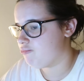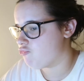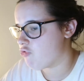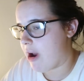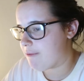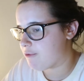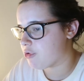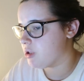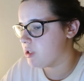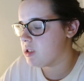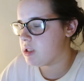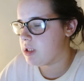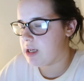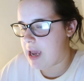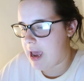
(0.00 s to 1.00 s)

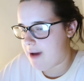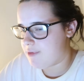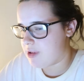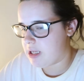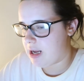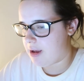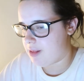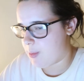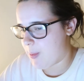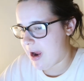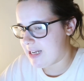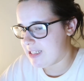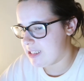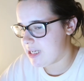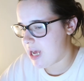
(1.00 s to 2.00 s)
reference and get everything out of the
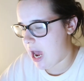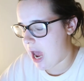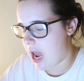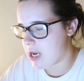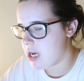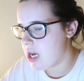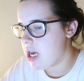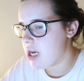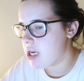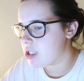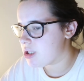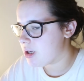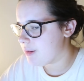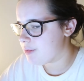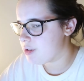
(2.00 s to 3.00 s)
way today.
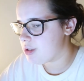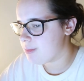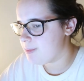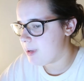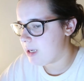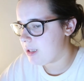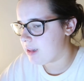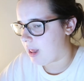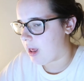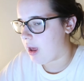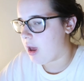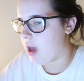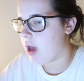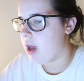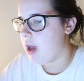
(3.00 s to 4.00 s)
So I've submitted
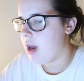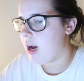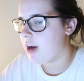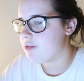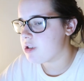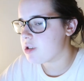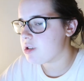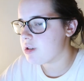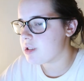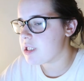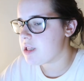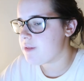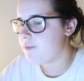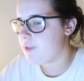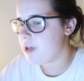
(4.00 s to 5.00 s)
that. I've just looked
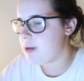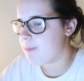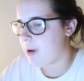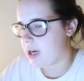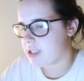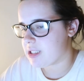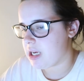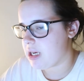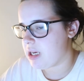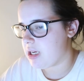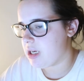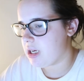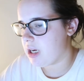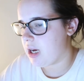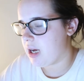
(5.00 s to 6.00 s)
at the feedback
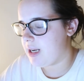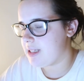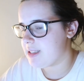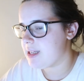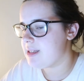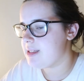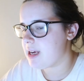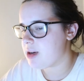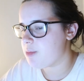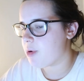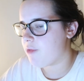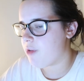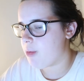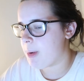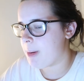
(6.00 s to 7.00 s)
date and it's a day
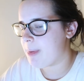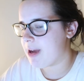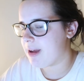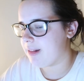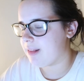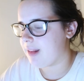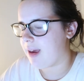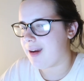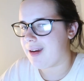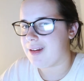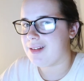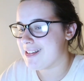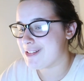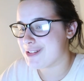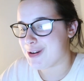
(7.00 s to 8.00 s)
before my
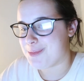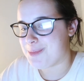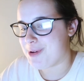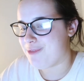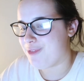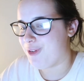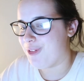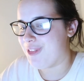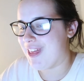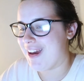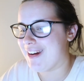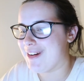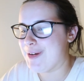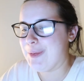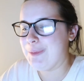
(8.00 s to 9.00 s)
birthday. So that's gonna be fun.
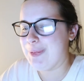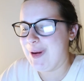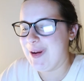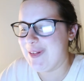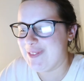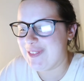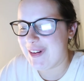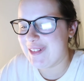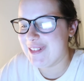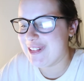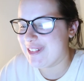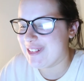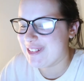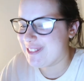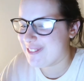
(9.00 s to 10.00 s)
That could be very
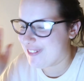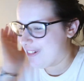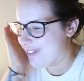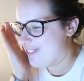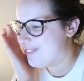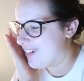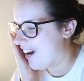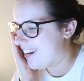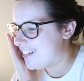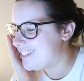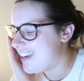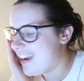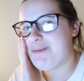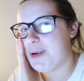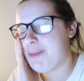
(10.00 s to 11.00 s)
good or very
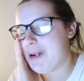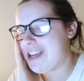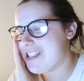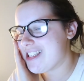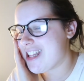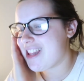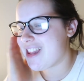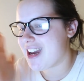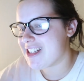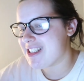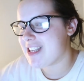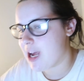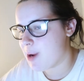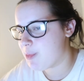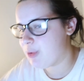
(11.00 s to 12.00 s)
bad. But basically that
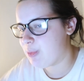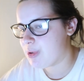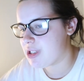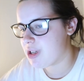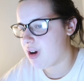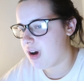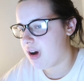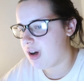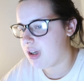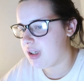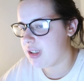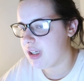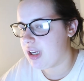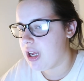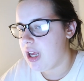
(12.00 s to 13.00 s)
assignment was
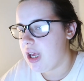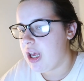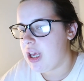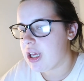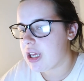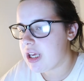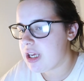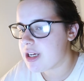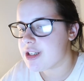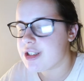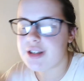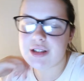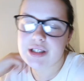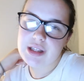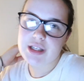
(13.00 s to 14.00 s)
on key
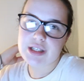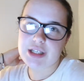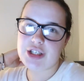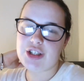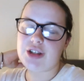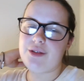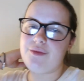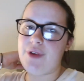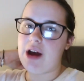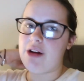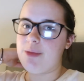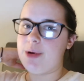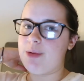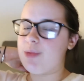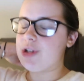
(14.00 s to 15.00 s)
issues in the digital
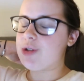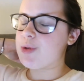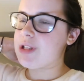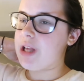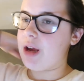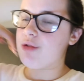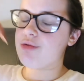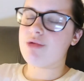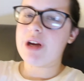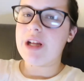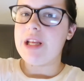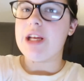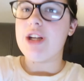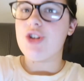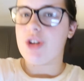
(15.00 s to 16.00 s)
environment, which was like
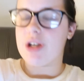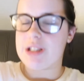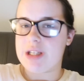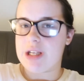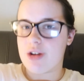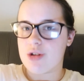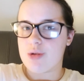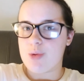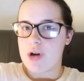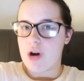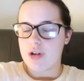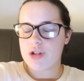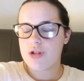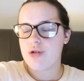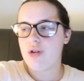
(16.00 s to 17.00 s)
really interesting because we
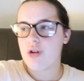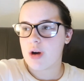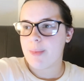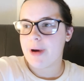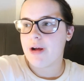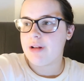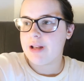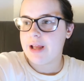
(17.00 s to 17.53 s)
got to talk about